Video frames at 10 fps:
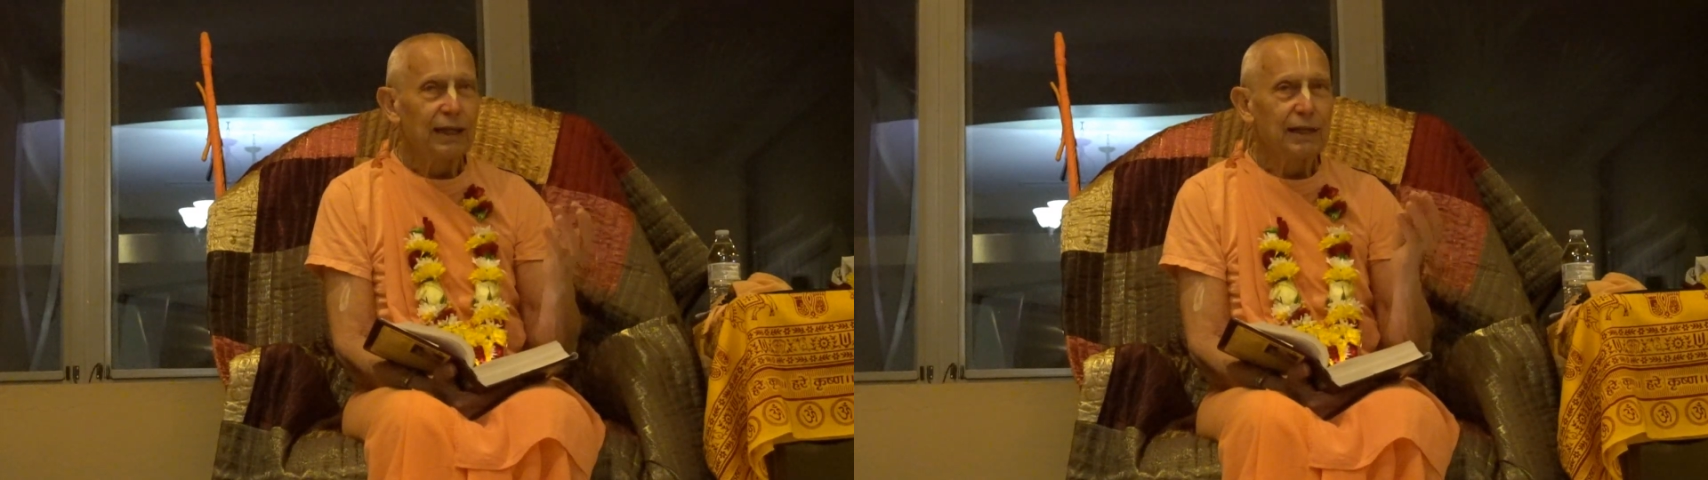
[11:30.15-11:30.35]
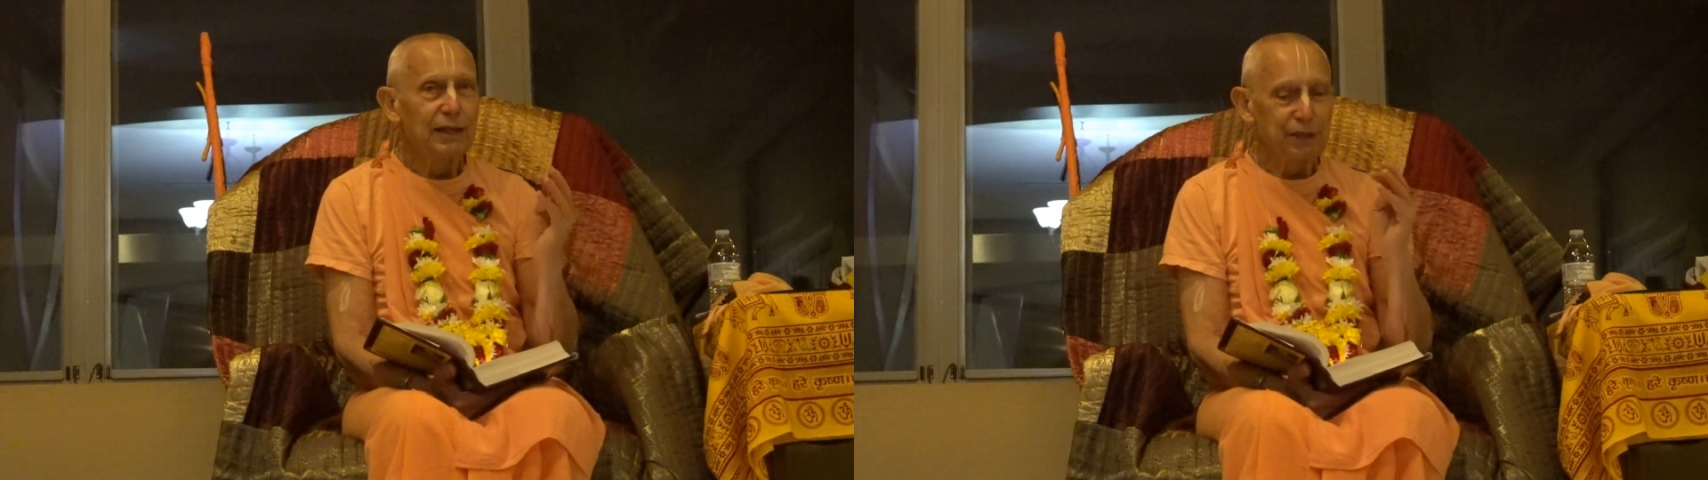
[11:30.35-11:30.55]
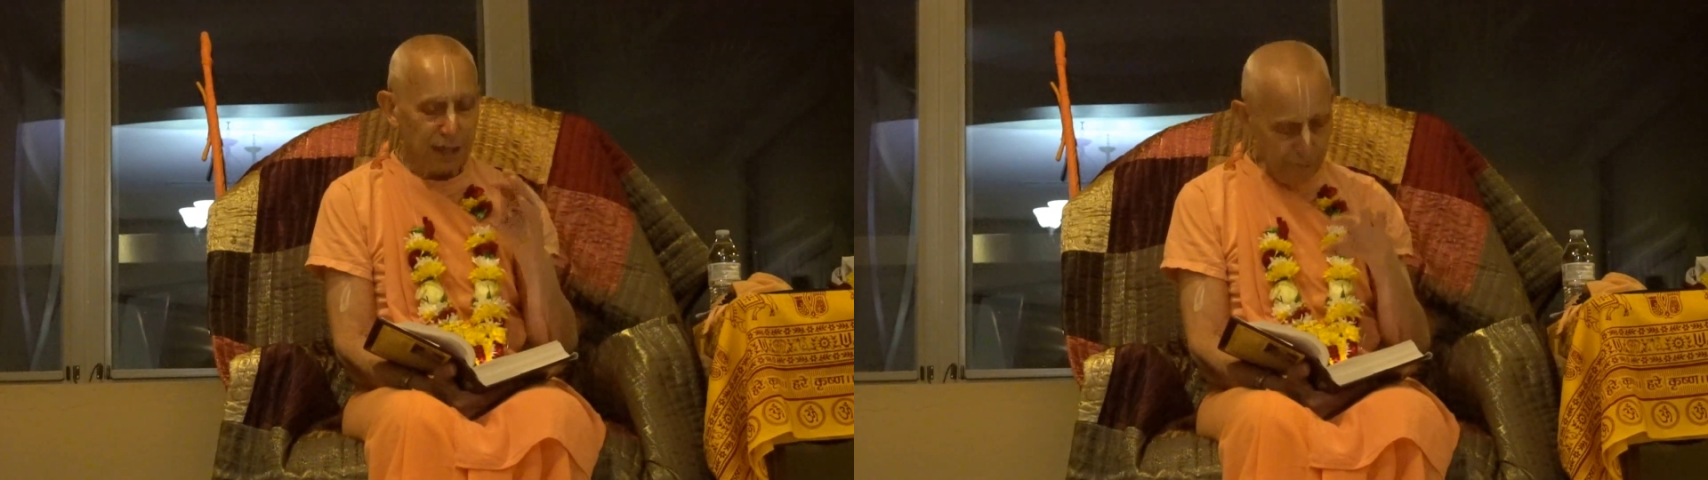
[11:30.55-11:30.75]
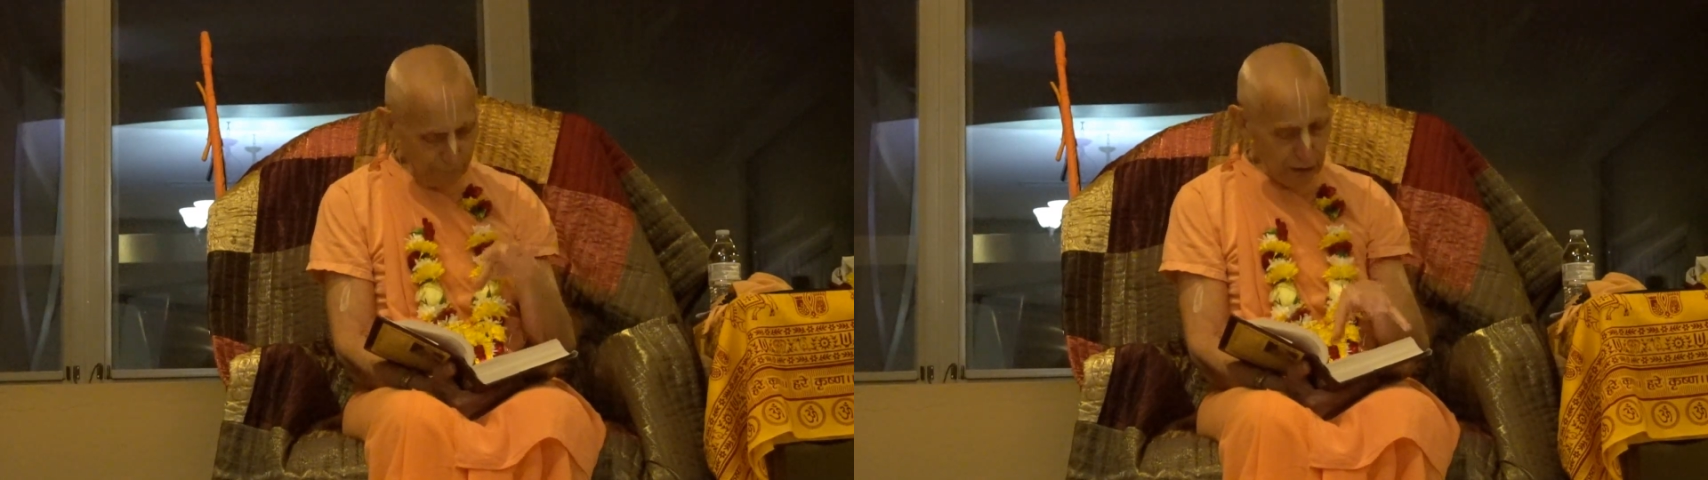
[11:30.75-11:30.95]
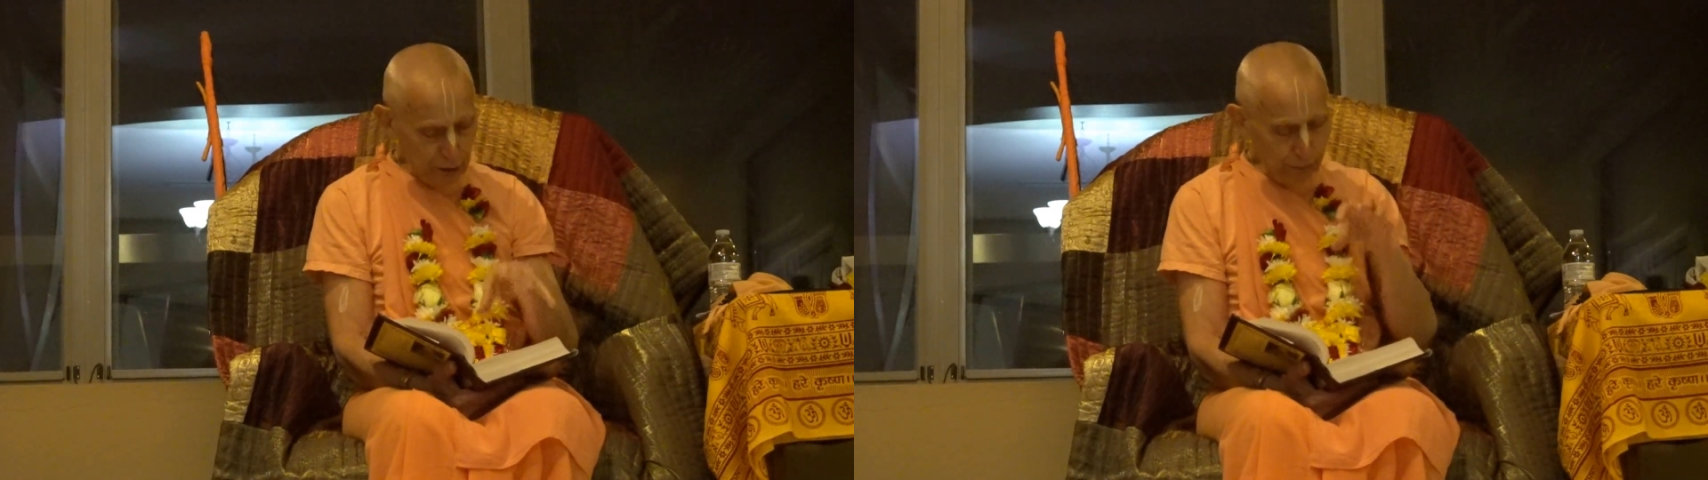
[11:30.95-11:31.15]
He's
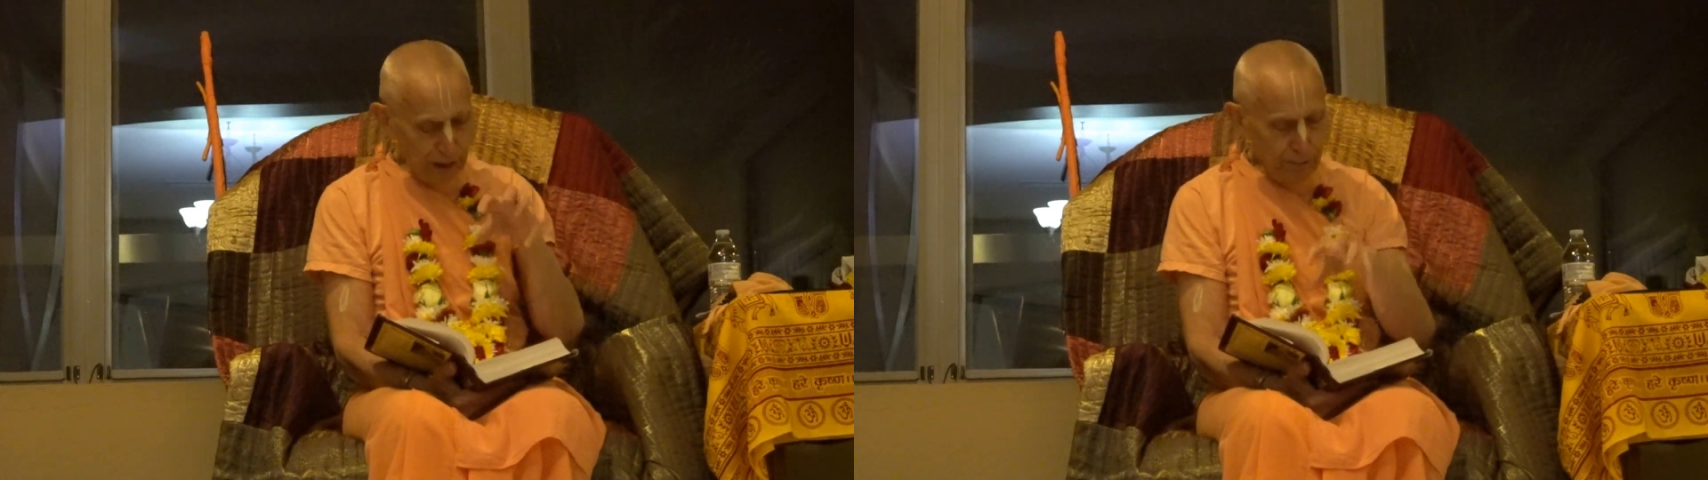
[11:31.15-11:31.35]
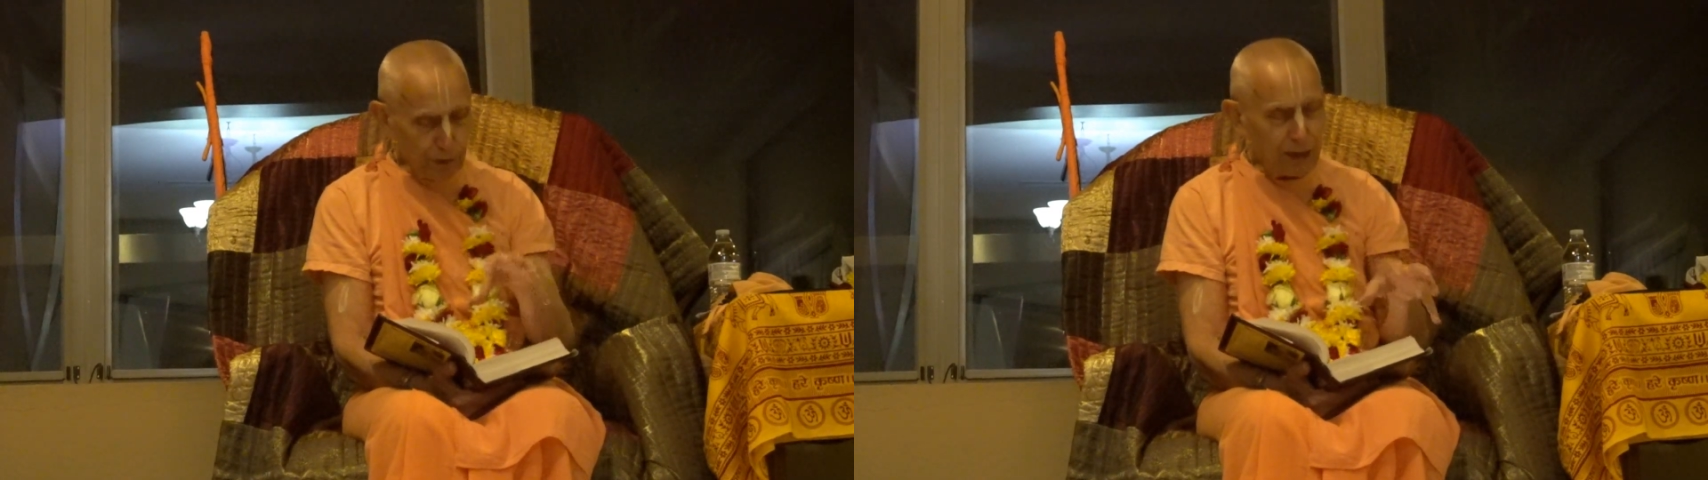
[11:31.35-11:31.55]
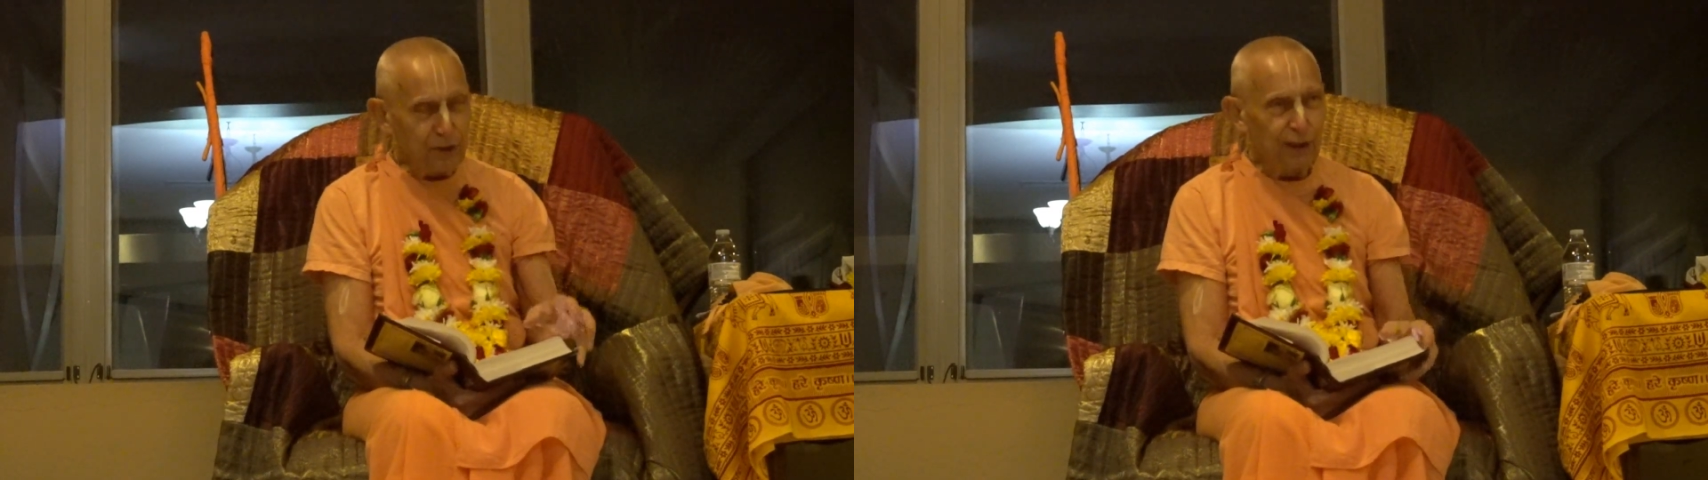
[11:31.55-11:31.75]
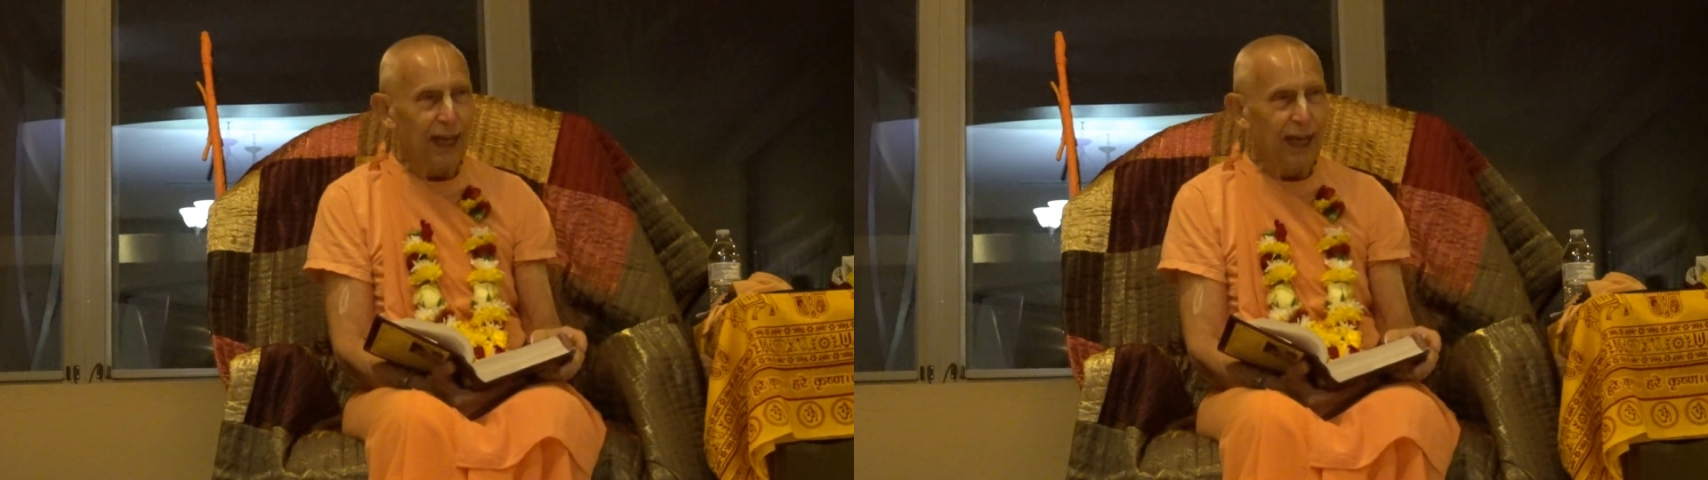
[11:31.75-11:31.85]
invisibly present,